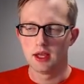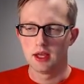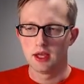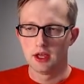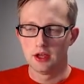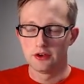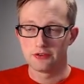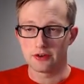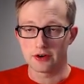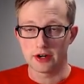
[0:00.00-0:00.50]

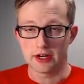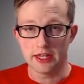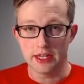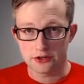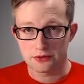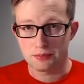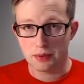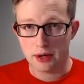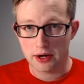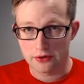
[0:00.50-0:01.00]
for each
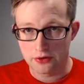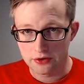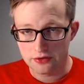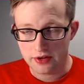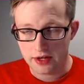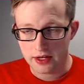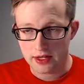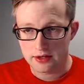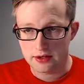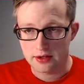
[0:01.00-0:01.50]

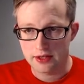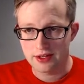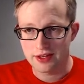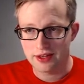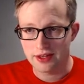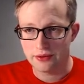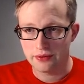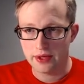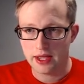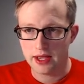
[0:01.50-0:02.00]
pyruvate that
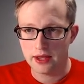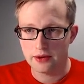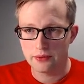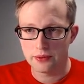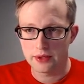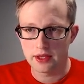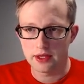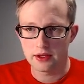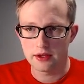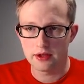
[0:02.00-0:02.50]
we had,
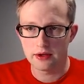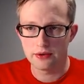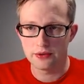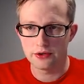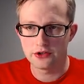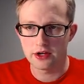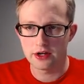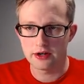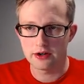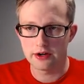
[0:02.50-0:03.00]
we
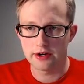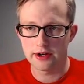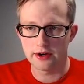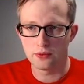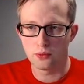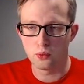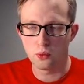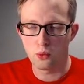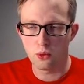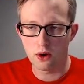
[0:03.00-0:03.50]
generated
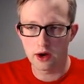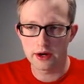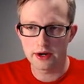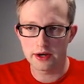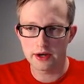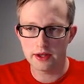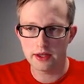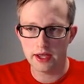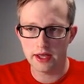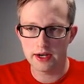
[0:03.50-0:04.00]
1
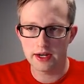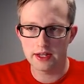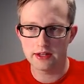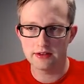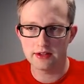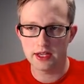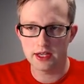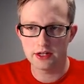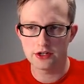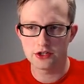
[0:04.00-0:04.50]

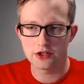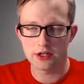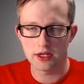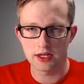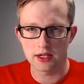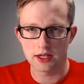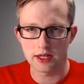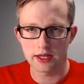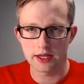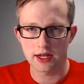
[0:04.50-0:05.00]
NADH in
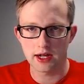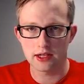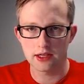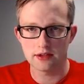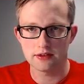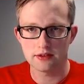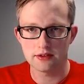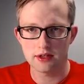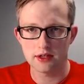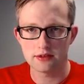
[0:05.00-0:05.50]

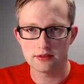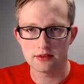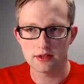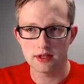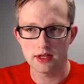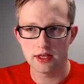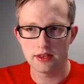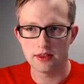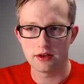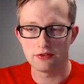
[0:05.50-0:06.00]
glycolysis
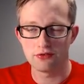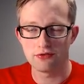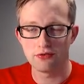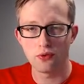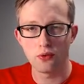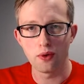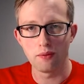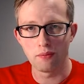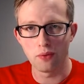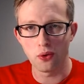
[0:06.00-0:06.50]
and then
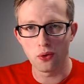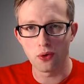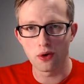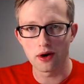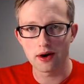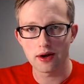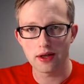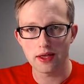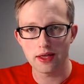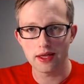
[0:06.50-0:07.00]
4 more
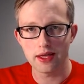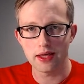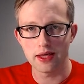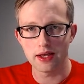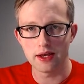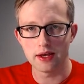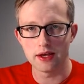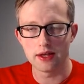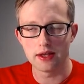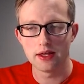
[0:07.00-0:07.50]

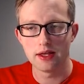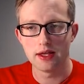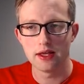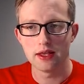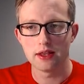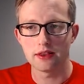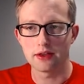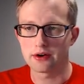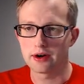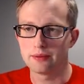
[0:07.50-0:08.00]
in
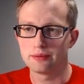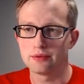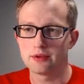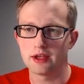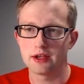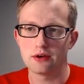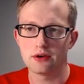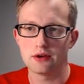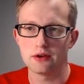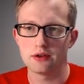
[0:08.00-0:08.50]
the Krebs
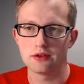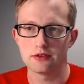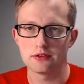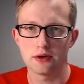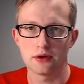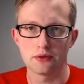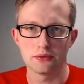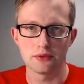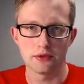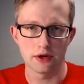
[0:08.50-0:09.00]
cycle.
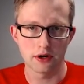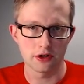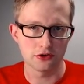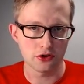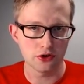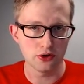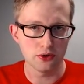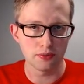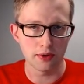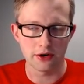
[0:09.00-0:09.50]
So there are
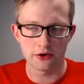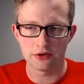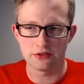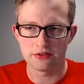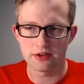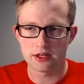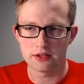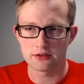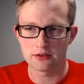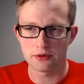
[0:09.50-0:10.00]
2
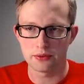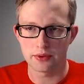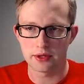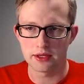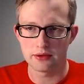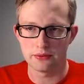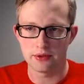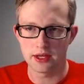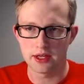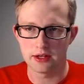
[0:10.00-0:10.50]
pyruvates, so
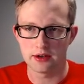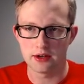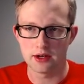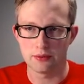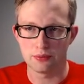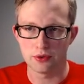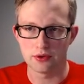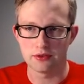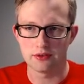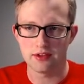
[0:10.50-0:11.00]
we ended up
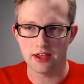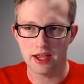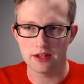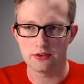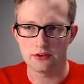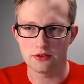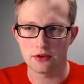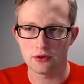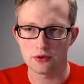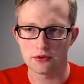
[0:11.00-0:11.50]
with 10 total